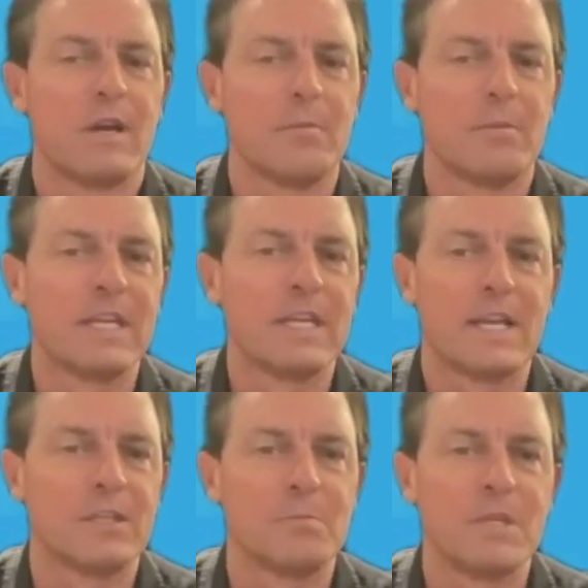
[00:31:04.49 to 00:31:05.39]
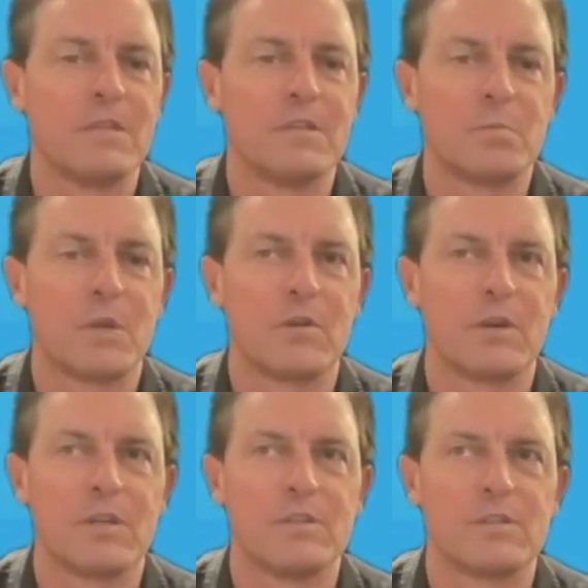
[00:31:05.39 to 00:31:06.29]
Uh, but again, it's been these
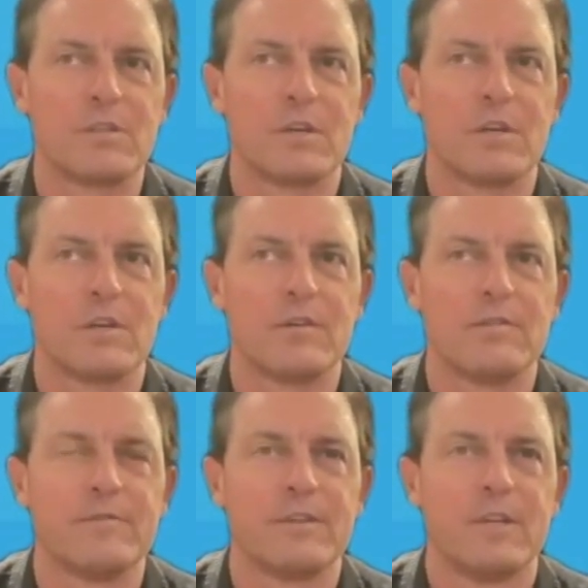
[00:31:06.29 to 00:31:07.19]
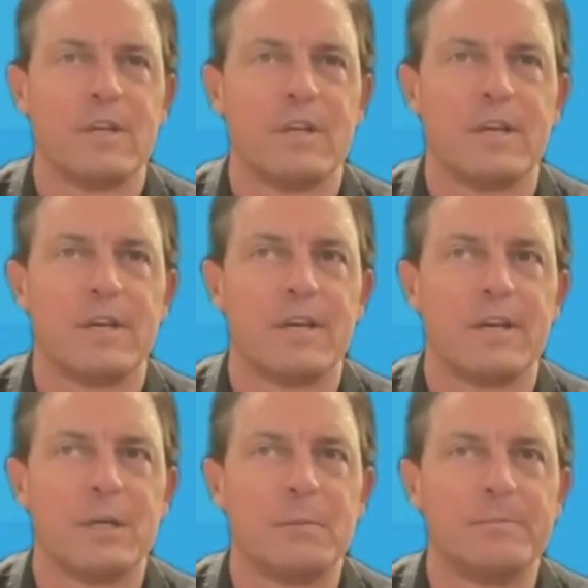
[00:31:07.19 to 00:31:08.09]
periods of
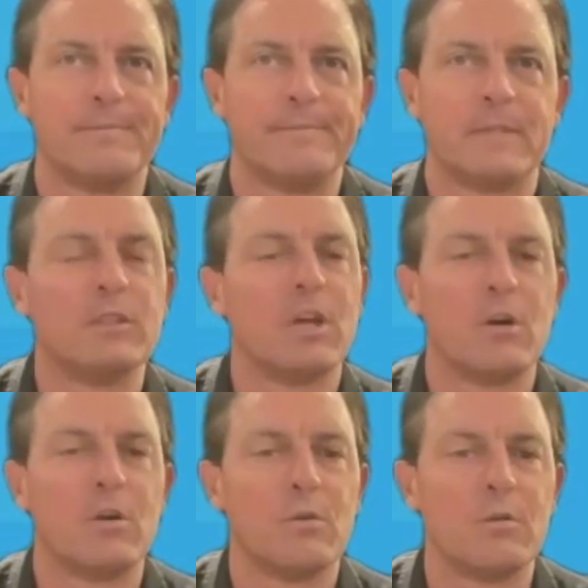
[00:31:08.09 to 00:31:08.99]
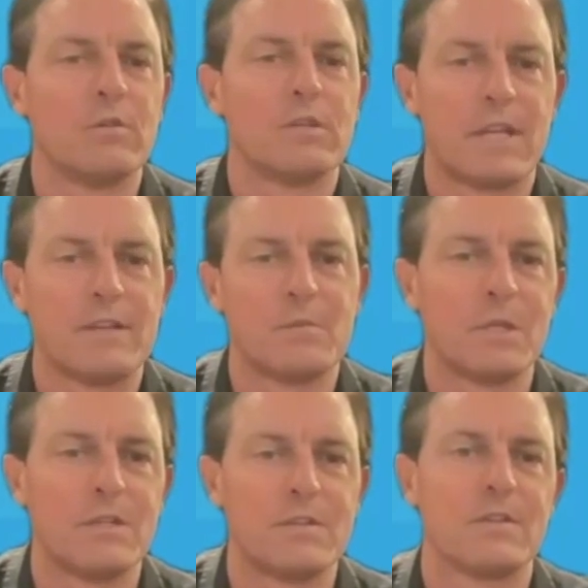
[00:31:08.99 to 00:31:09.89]
um, low
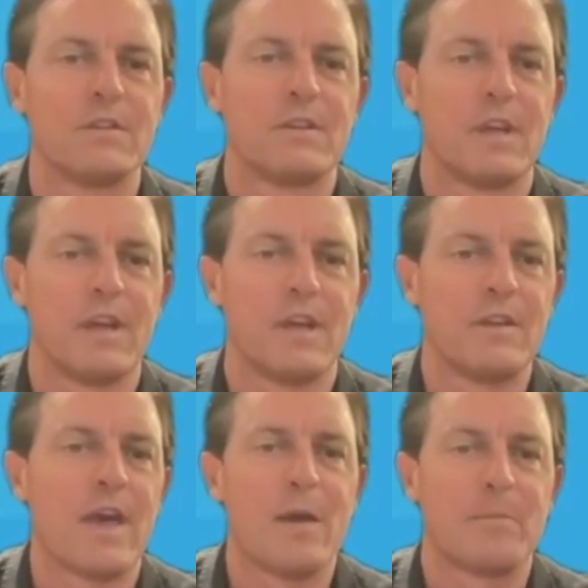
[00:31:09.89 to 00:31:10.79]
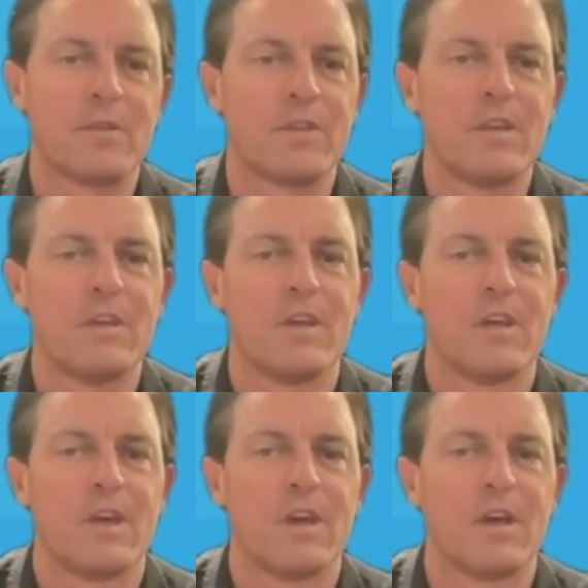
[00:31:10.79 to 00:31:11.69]
sentiment and apathy,
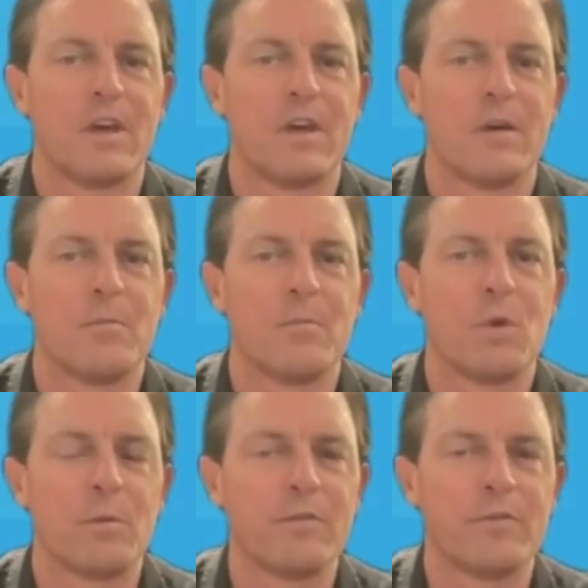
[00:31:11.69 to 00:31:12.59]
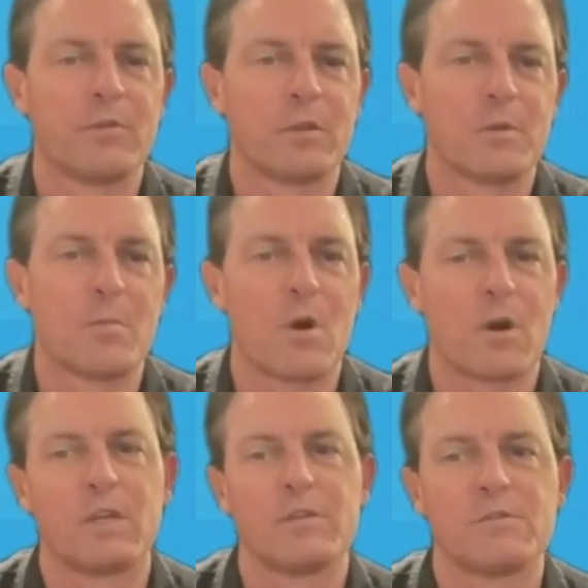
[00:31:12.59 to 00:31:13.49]
um, where we feel that the
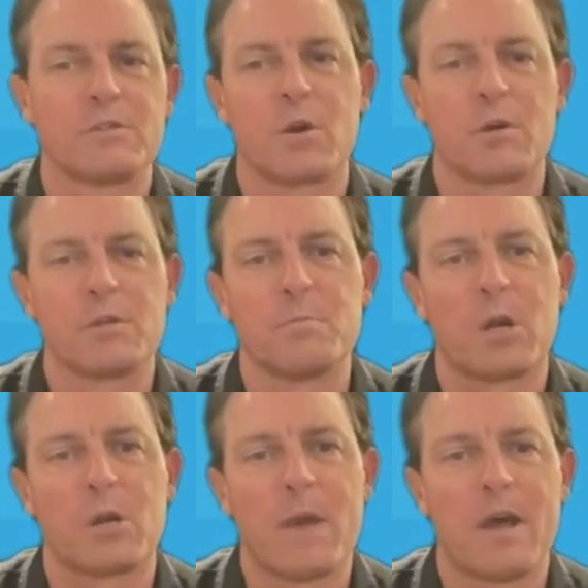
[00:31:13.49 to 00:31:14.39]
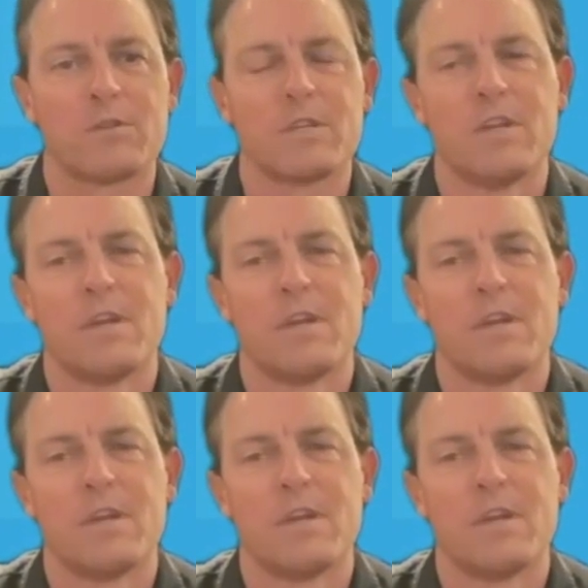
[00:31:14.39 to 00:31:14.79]
market has started to bottom out.